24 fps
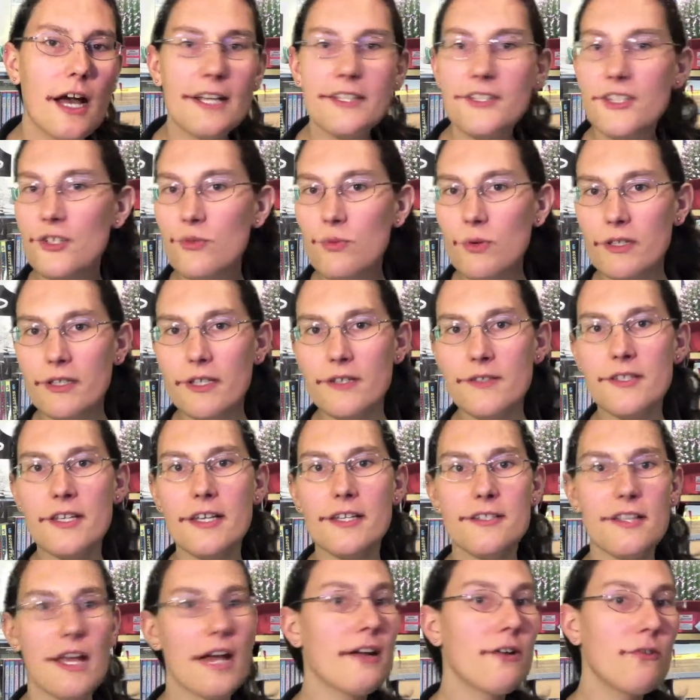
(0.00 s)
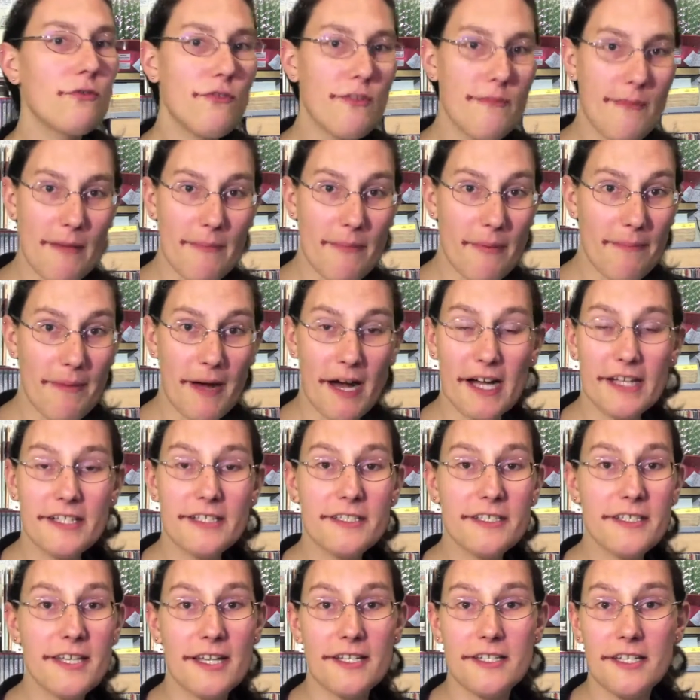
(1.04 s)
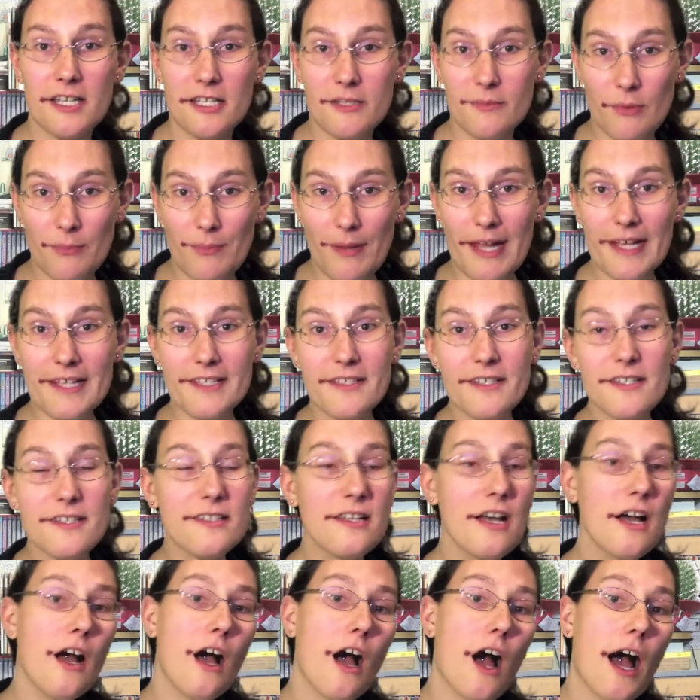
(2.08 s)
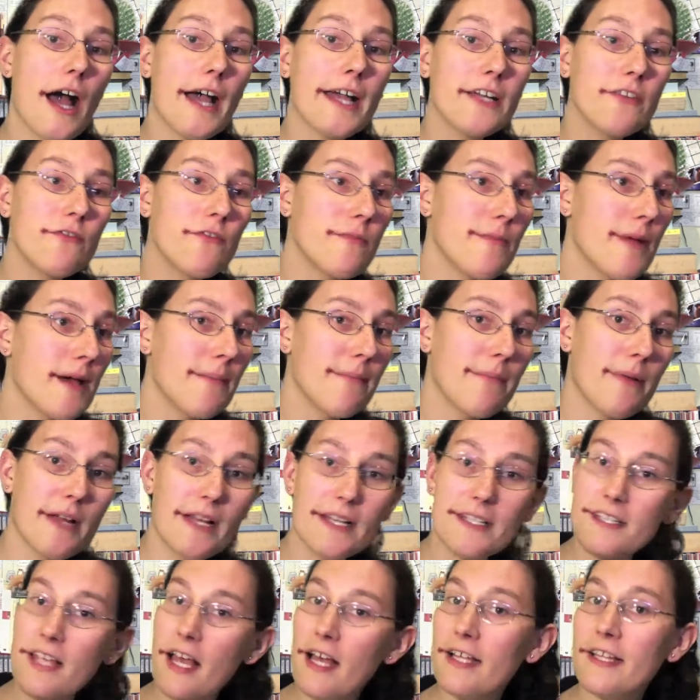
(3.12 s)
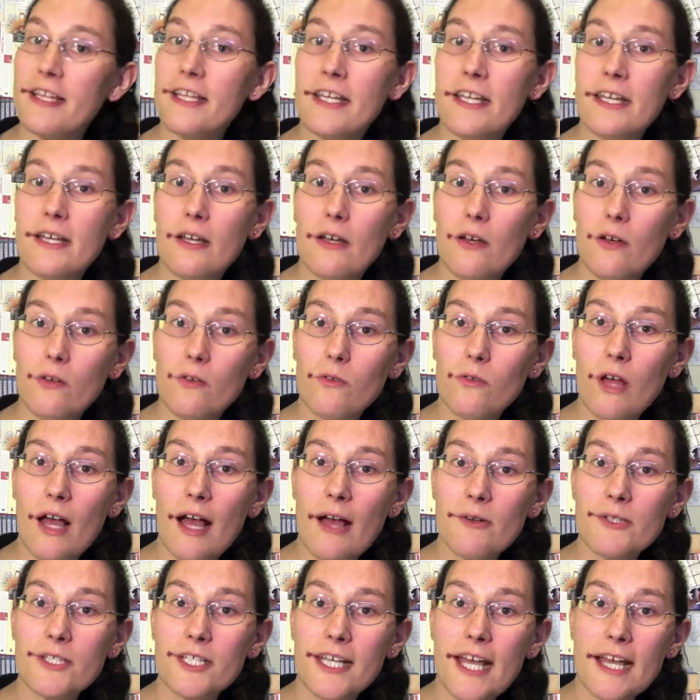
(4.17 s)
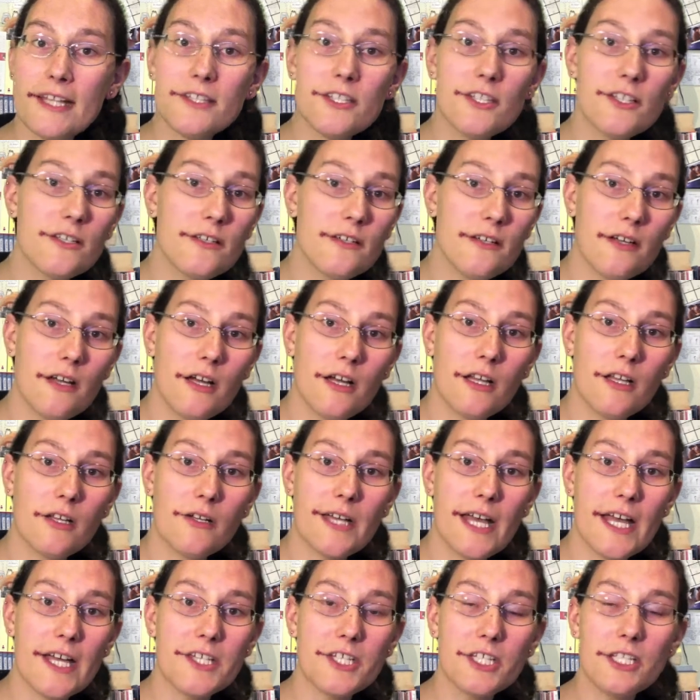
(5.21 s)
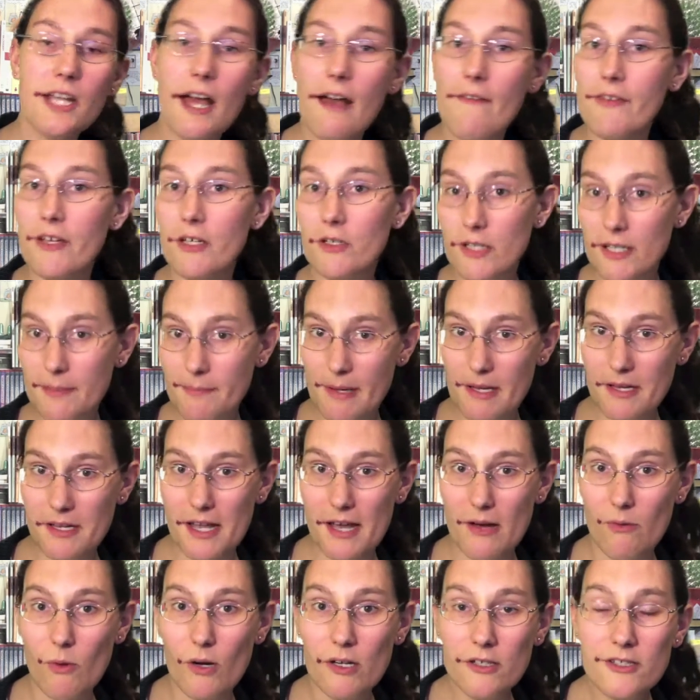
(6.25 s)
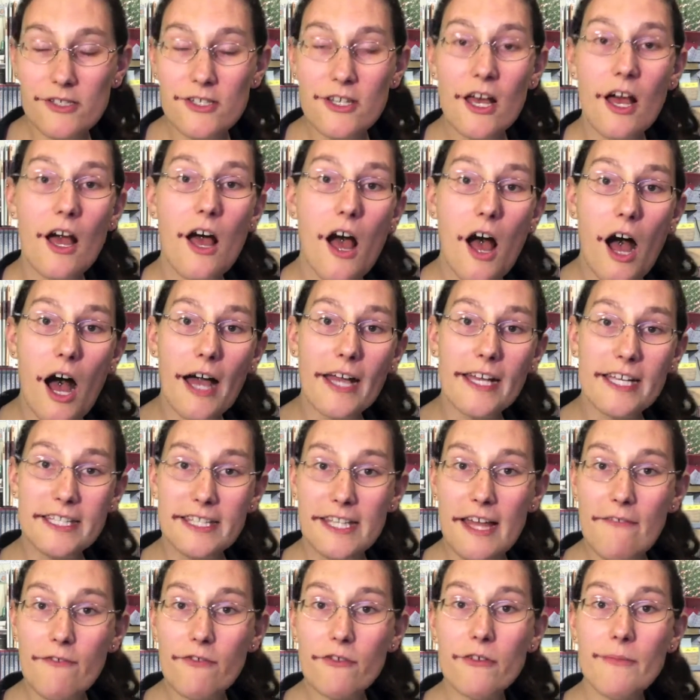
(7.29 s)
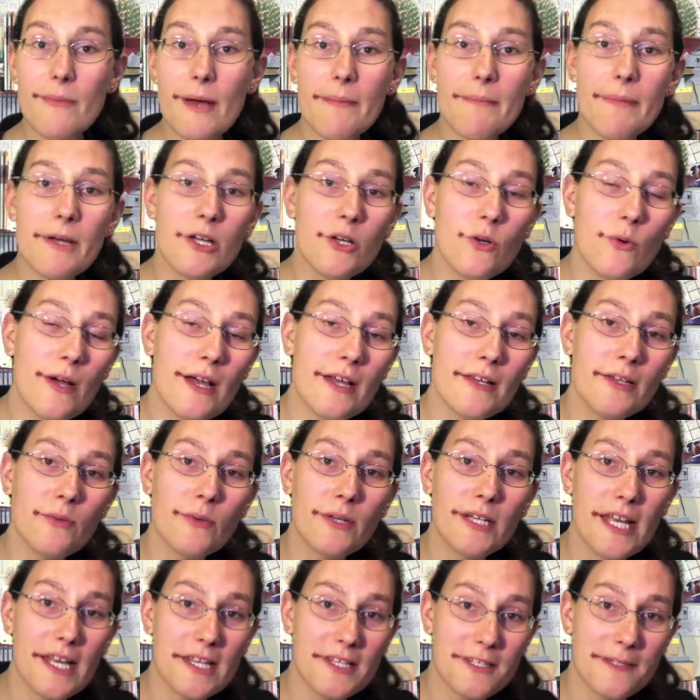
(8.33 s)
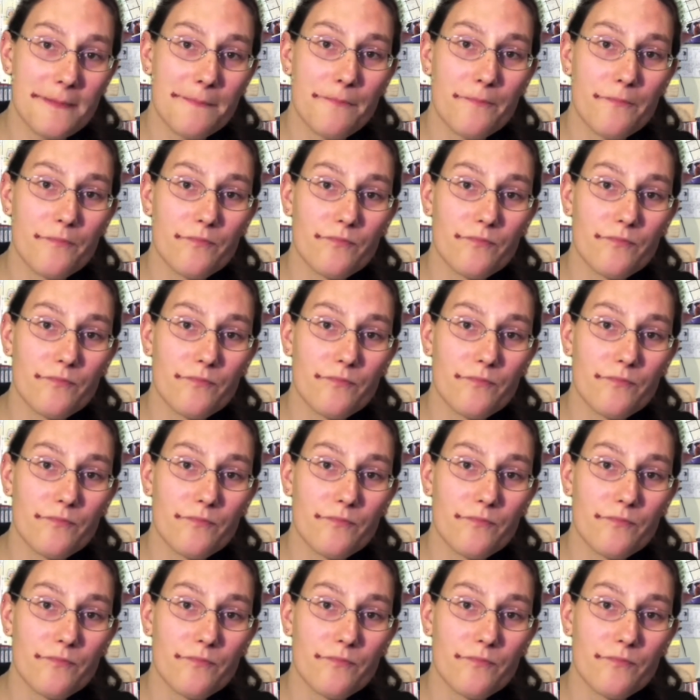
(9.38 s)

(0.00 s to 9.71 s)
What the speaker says: It's just one of those things. I can remember pi to 10 decimal places. I can remember exactly how to get to a location, having only been there once. I can never remember who anyone is.